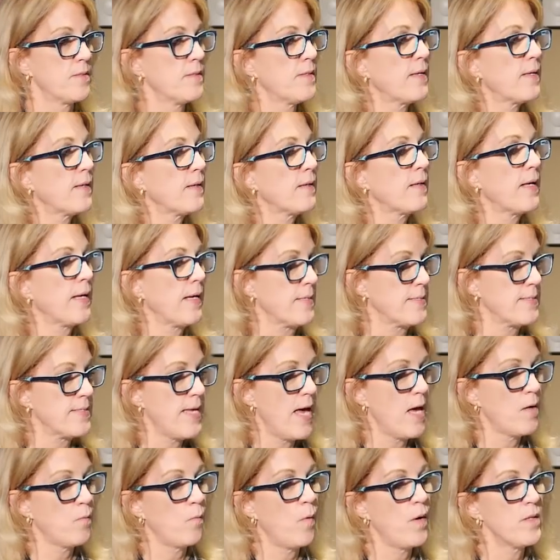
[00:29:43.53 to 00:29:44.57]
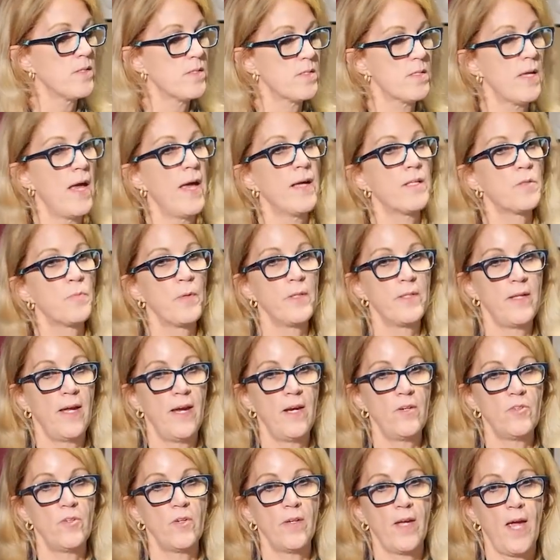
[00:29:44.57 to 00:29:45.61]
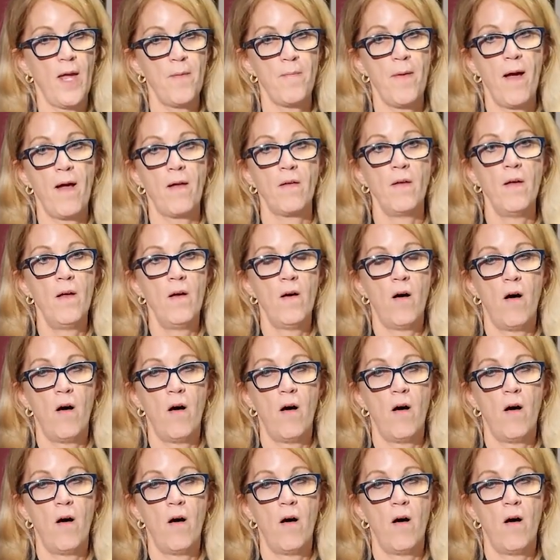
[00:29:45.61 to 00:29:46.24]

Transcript: Like I said, once exploitation came out,